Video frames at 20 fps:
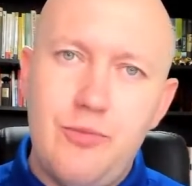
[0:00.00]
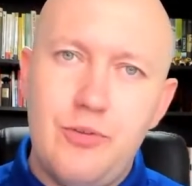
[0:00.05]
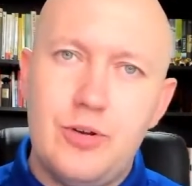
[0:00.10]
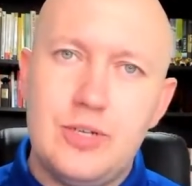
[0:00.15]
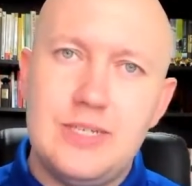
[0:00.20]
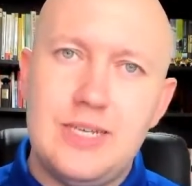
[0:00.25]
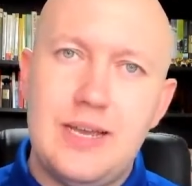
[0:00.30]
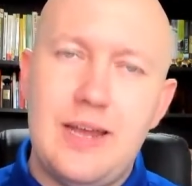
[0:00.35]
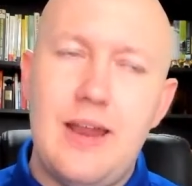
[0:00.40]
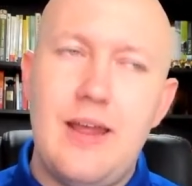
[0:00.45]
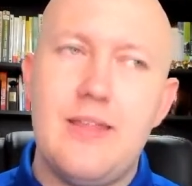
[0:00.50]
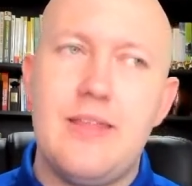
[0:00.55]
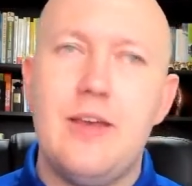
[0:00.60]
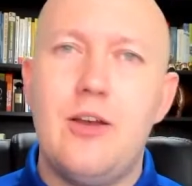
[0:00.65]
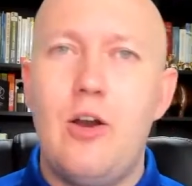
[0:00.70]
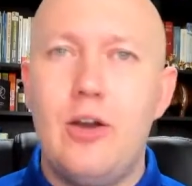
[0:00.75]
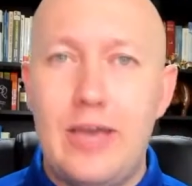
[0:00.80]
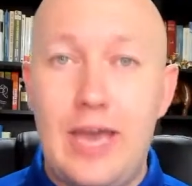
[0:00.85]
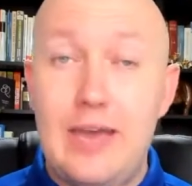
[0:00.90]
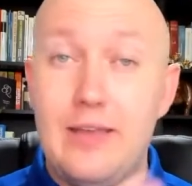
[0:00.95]
for a second and think,
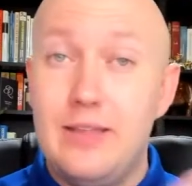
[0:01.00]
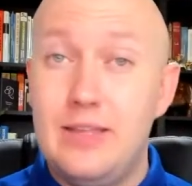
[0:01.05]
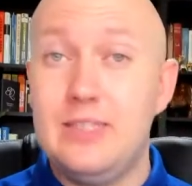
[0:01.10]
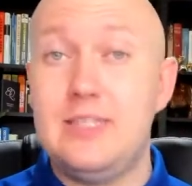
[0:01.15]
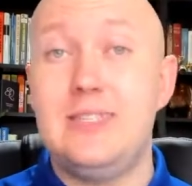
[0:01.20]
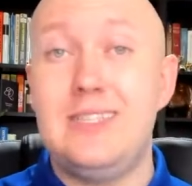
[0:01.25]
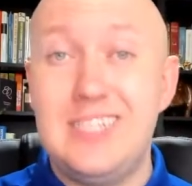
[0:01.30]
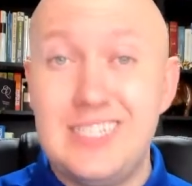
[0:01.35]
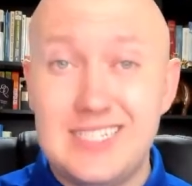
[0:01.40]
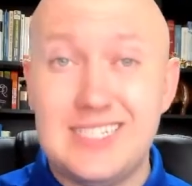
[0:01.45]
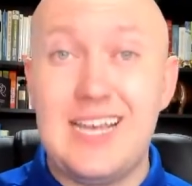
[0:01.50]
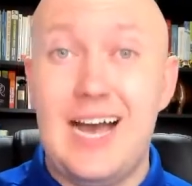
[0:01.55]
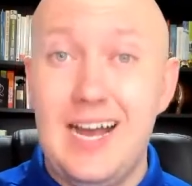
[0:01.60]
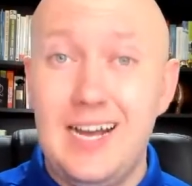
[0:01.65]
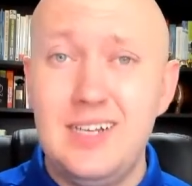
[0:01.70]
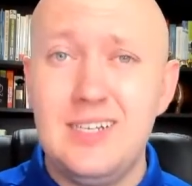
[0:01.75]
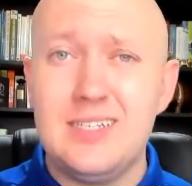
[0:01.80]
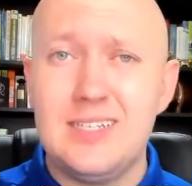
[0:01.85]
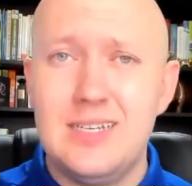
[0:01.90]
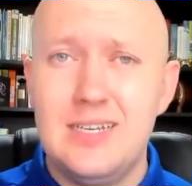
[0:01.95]
okay, this
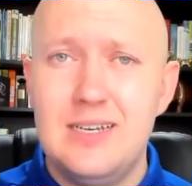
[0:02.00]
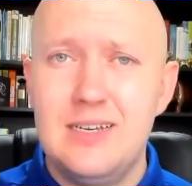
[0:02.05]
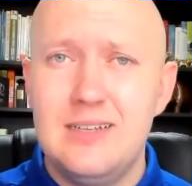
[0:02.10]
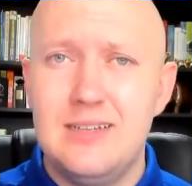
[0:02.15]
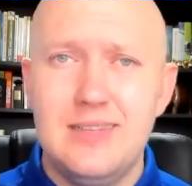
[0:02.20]
sucks.